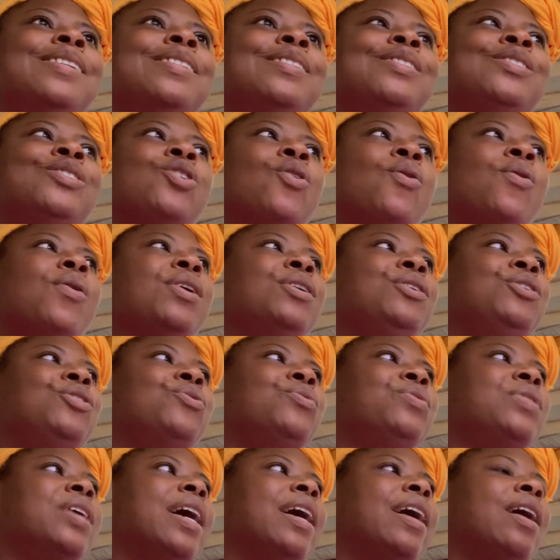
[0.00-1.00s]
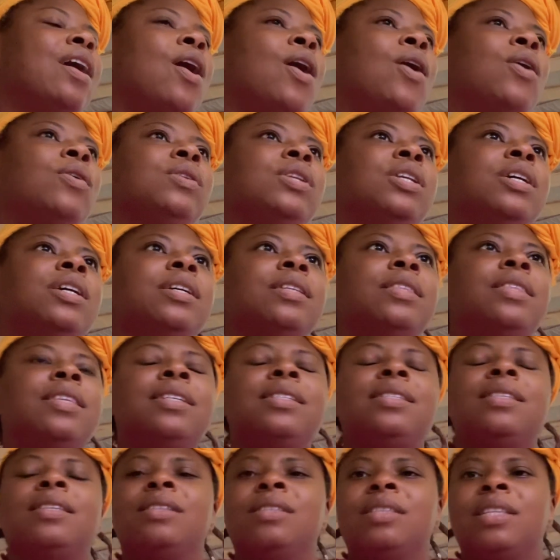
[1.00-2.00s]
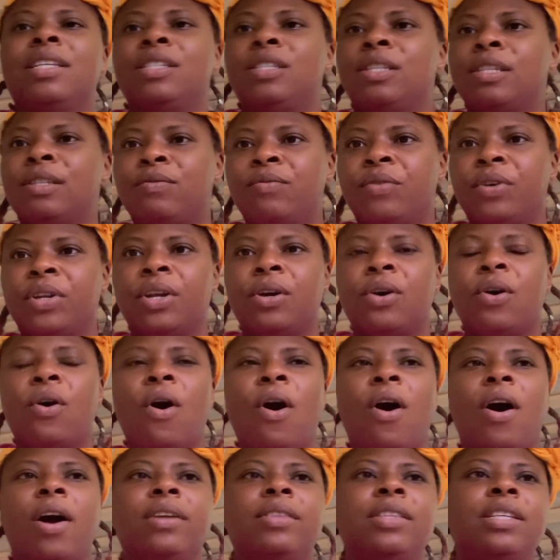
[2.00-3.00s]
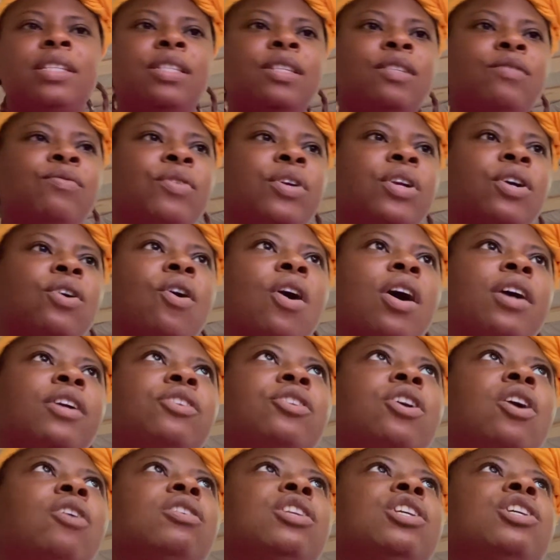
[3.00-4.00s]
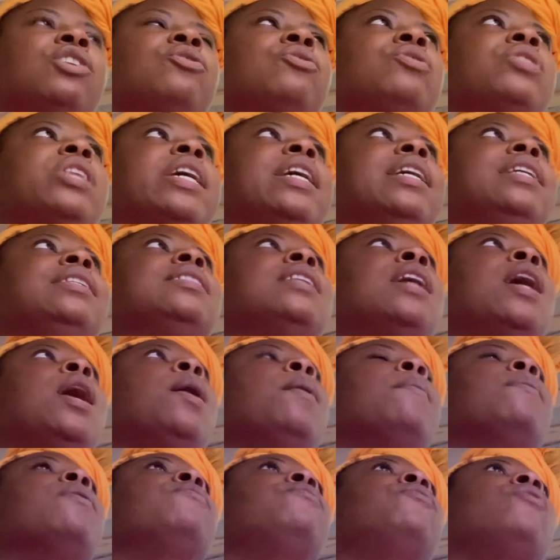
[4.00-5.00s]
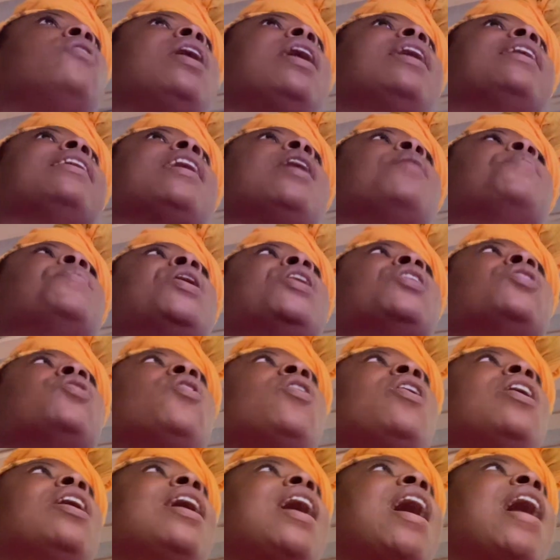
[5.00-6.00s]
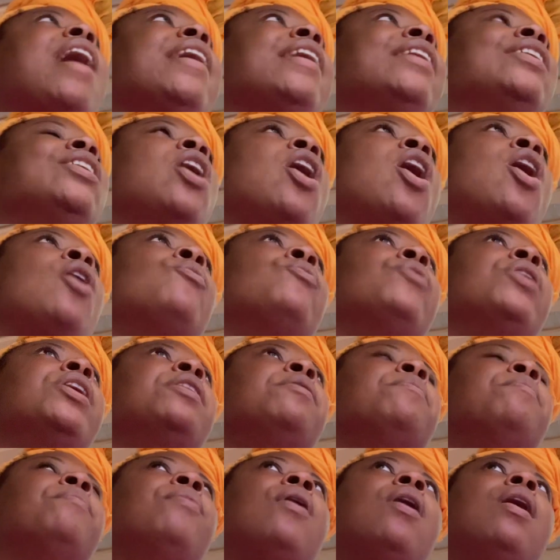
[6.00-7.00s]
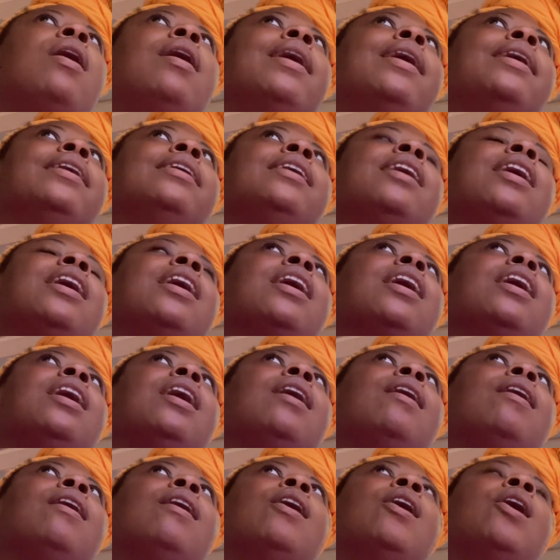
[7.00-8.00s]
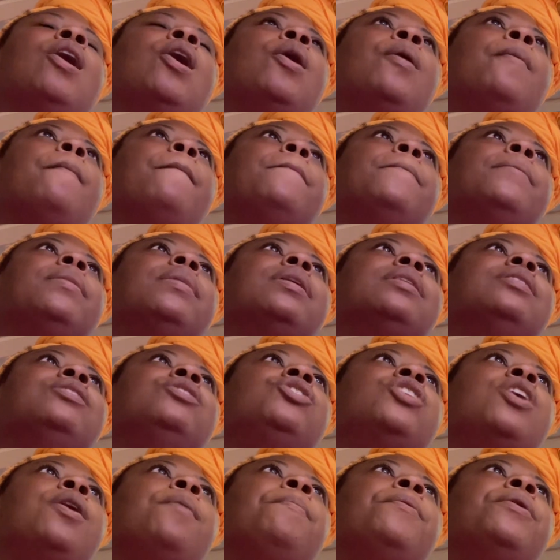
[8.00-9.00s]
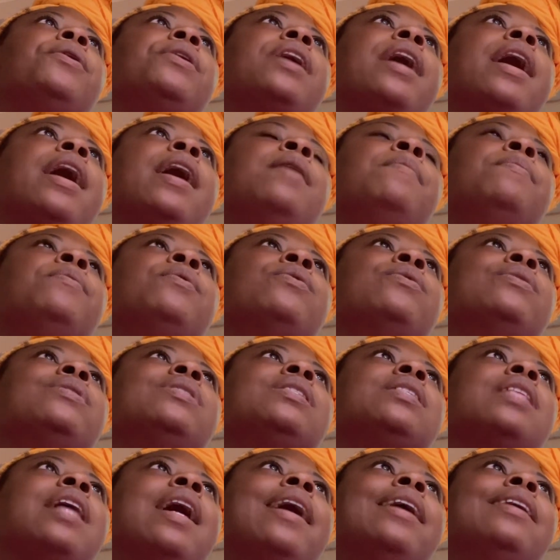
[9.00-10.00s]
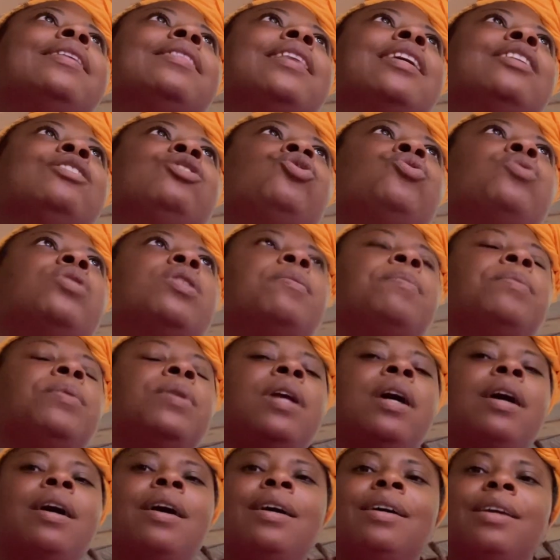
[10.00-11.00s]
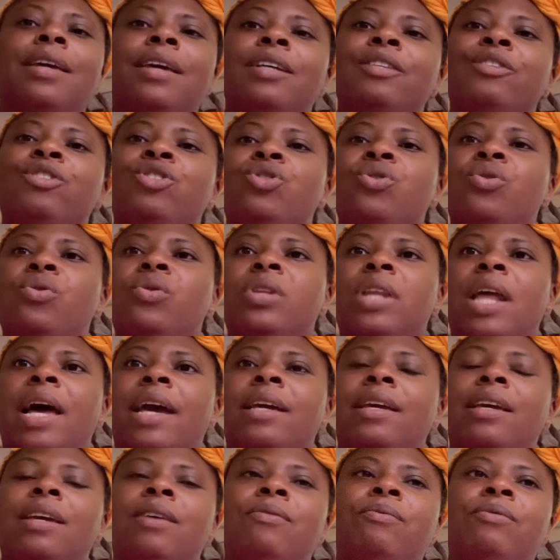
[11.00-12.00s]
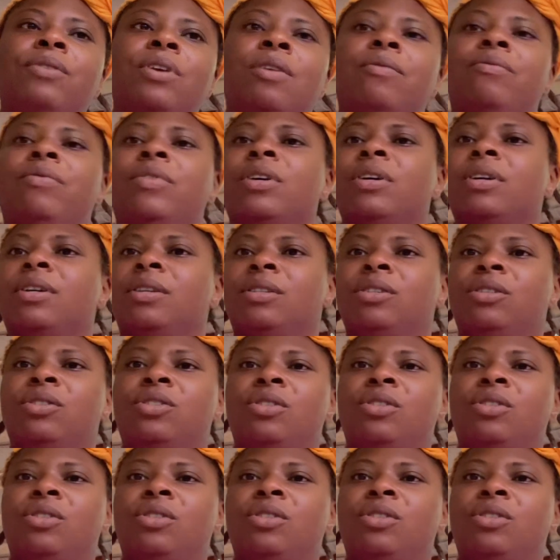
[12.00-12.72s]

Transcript: showing you that, oh, look, this is for the car. This is for the car. You know, little things. Before I got my car, I had already bought jumper cables, like, that you could plug into, like, if the